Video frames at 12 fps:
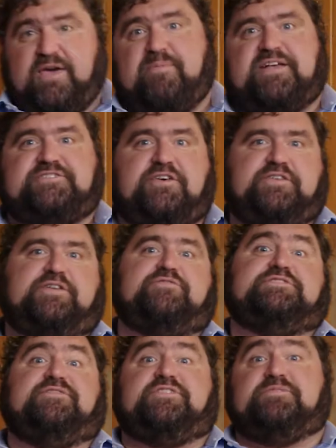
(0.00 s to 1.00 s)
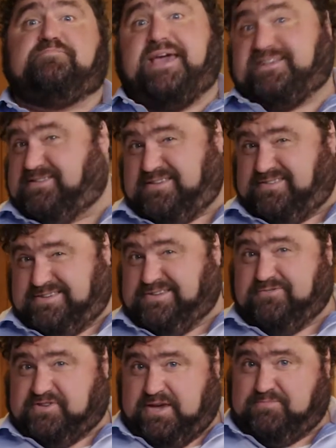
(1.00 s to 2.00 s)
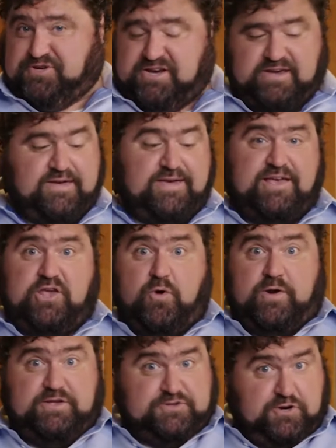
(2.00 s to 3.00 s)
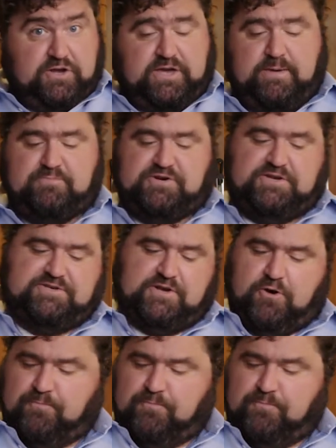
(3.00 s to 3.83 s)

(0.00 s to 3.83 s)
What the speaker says: It makes all the difference if the basis of the stew is kimchi. You want to use good kimchi. So